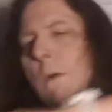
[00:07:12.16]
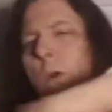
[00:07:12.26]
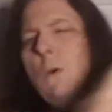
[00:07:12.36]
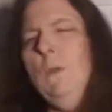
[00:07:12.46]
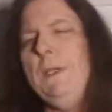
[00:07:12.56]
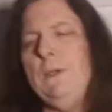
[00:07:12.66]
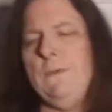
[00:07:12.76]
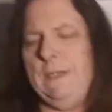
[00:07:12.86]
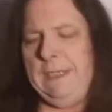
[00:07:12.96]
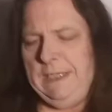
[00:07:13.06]
earlier
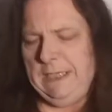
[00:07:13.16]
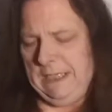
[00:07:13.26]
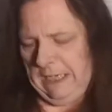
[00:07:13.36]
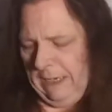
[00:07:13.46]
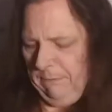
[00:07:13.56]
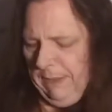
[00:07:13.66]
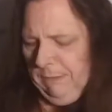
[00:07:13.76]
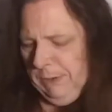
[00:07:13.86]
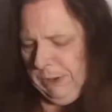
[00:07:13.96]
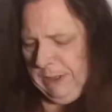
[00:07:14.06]
than he did. I
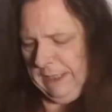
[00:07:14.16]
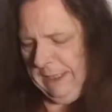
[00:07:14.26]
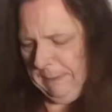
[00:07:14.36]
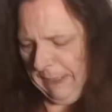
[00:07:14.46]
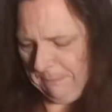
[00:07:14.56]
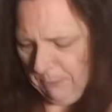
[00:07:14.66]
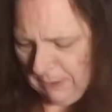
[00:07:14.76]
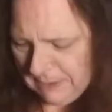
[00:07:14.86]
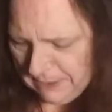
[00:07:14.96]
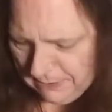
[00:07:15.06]
really wish that he had
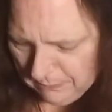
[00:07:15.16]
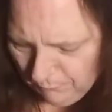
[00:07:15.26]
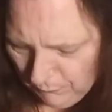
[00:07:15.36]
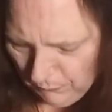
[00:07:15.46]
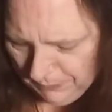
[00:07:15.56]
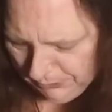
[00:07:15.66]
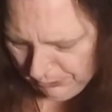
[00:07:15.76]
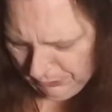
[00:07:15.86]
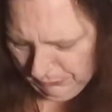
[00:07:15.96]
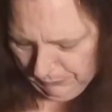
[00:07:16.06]
brought this to the floor in
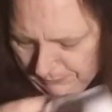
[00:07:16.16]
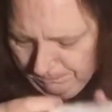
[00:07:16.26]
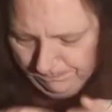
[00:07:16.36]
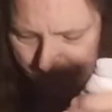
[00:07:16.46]
June.